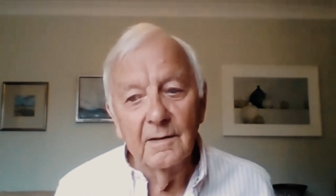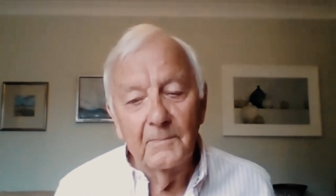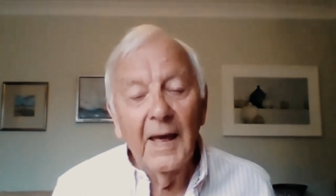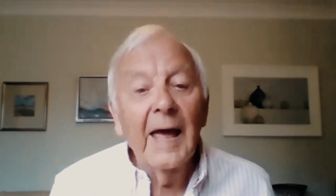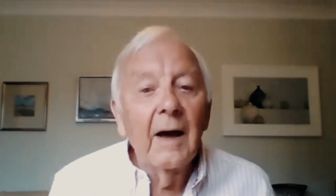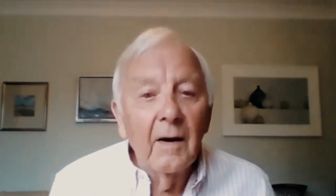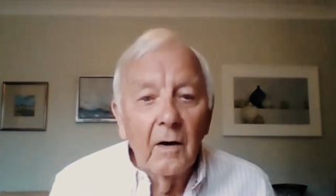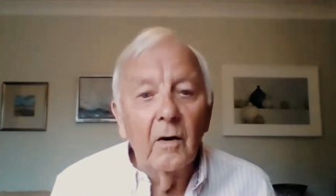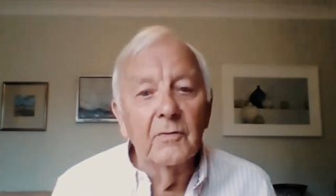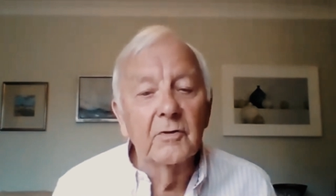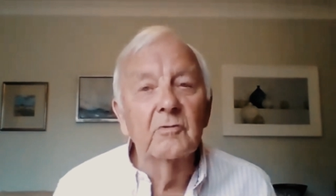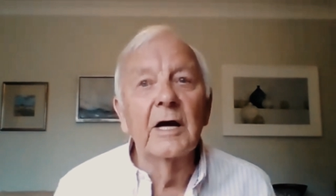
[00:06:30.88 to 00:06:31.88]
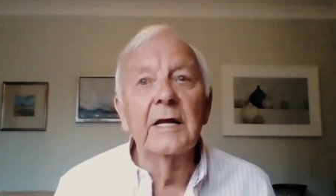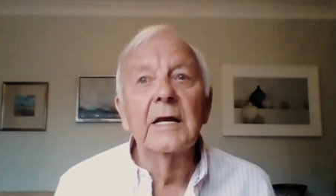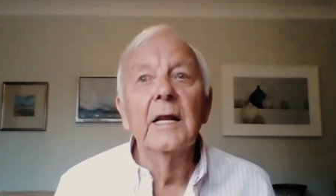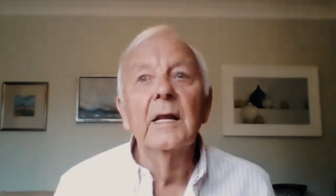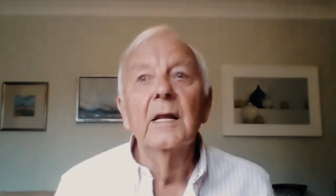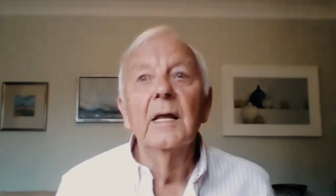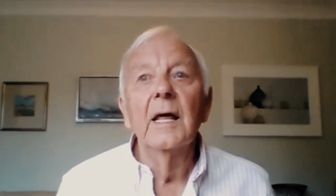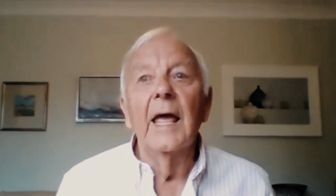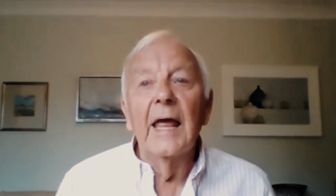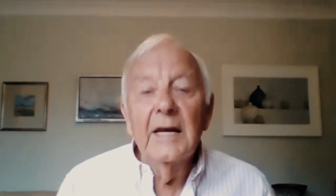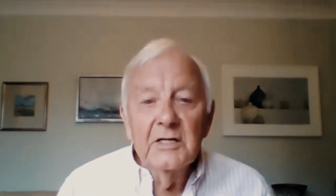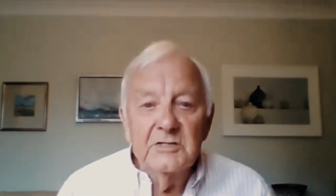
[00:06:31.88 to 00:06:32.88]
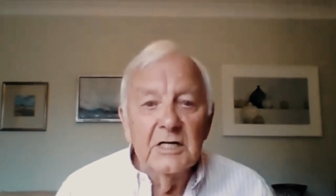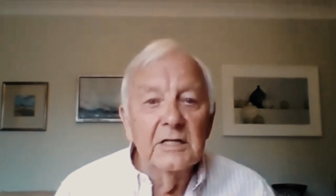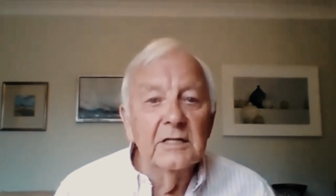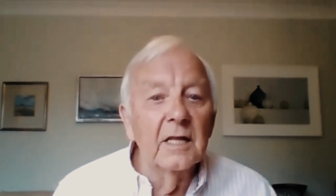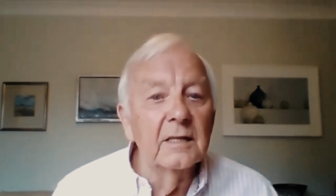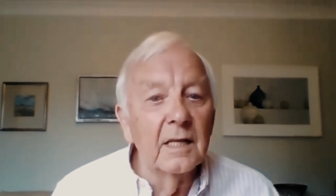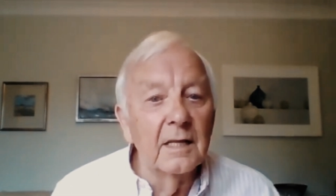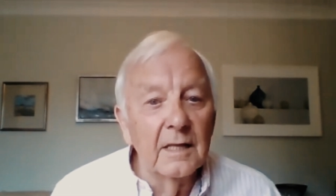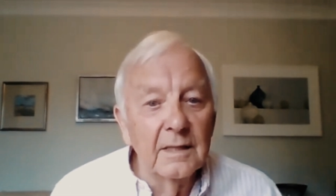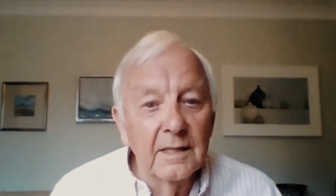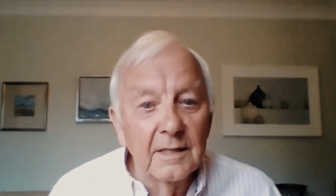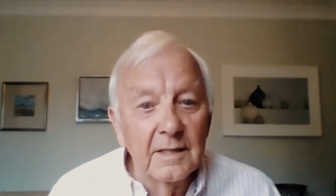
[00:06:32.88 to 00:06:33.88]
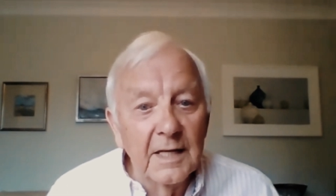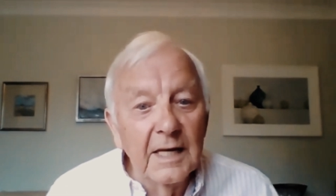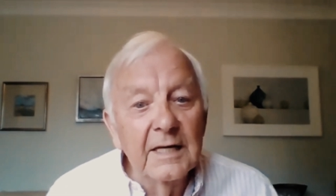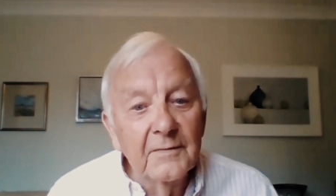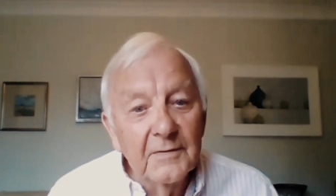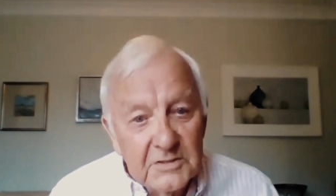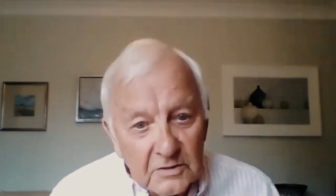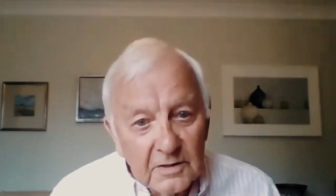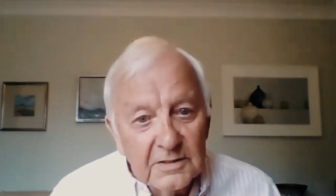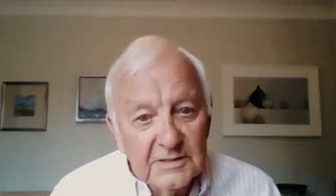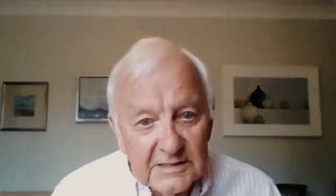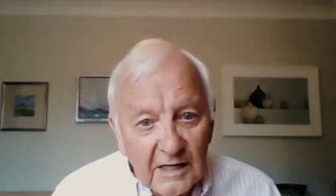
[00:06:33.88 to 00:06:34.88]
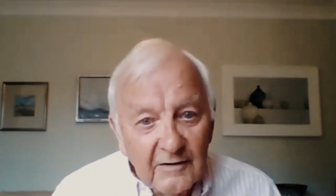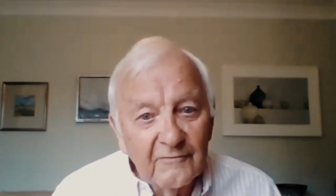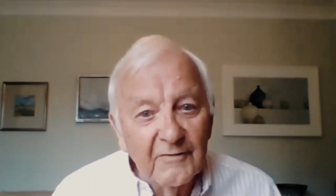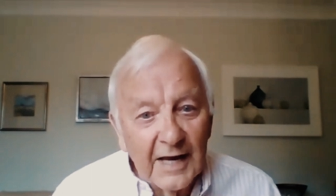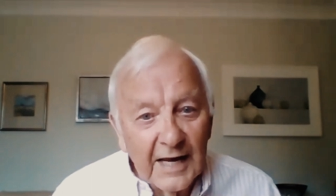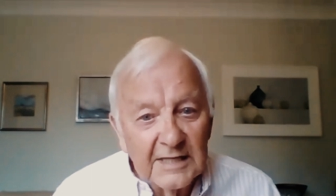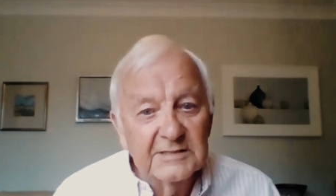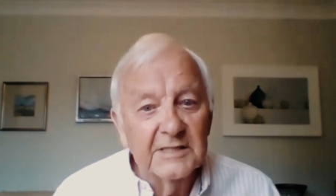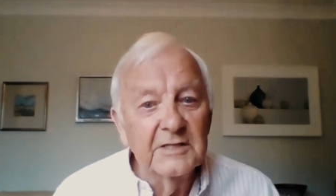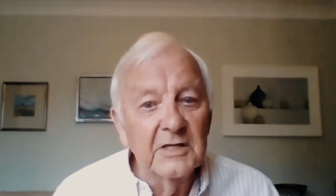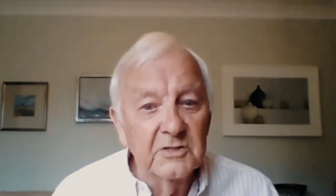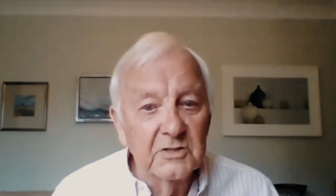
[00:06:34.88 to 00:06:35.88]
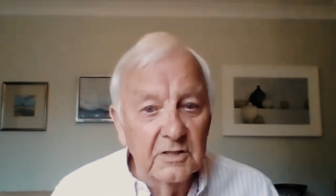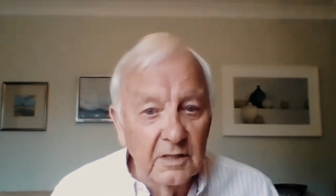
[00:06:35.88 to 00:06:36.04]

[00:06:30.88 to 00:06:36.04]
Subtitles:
power, the great energy that the individual self has in the